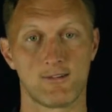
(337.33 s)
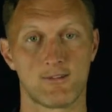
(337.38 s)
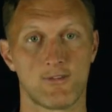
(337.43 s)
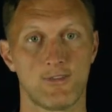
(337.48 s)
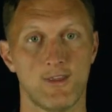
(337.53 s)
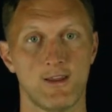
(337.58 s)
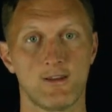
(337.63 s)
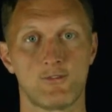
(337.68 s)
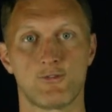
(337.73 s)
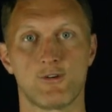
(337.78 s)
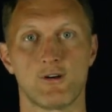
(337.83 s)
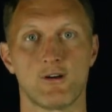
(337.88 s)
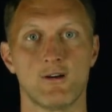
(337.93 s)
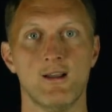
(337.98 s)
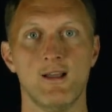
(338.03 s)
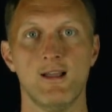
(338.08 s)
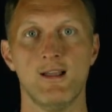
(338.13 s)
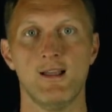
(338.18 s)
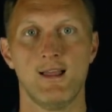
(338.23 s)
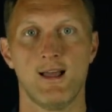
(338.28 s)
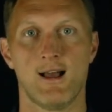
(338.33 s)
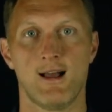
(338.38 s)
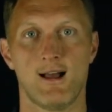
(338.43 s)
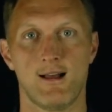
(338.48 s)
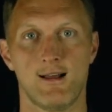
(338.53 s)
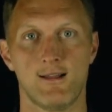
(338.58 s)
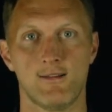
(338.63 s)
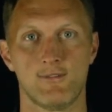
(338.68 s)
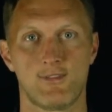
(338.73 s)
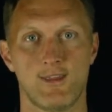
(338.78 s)
So thanks for
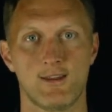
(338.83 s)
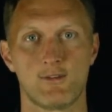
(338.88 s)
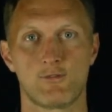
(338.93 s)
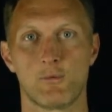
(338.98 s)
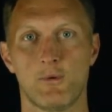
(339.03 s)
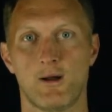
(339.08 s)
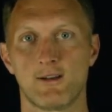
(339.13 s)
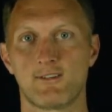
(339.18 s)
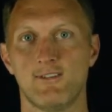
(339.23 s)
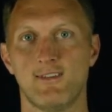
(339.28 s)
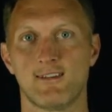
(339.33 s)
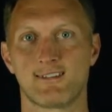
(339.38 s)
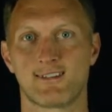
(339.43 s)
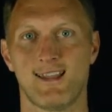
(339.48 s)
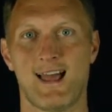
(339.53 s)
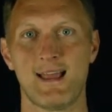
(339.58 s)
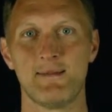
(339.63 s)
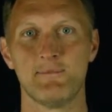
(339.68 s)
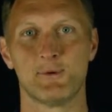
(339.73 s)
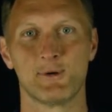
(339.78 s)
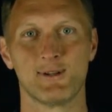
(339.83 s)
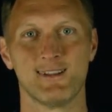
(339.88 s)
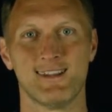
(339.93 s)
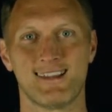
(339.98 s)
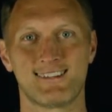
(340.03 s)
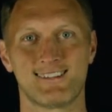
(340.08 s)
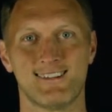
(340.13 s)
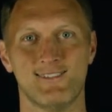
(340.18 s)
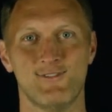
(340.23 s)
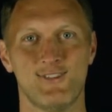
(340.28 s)
uh, thanks for watching this Lightboard
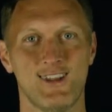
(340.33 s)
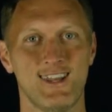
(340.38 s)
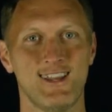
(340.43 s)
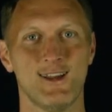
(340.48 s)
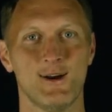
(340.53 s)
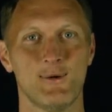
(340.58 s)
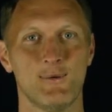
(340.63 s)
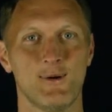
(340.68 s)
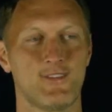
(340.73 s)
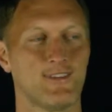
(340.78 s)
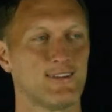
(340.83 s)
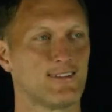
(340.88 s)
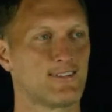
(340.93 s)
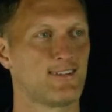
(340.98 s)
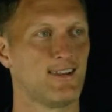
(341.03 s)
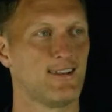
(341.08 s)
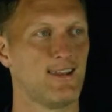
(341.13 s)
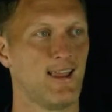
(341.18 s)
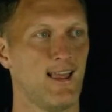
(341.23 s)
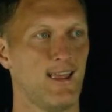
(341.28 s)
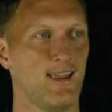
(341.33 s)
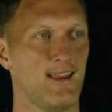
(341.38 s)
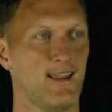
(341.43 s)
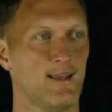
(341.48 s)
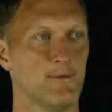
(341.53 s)
lesson video with us today,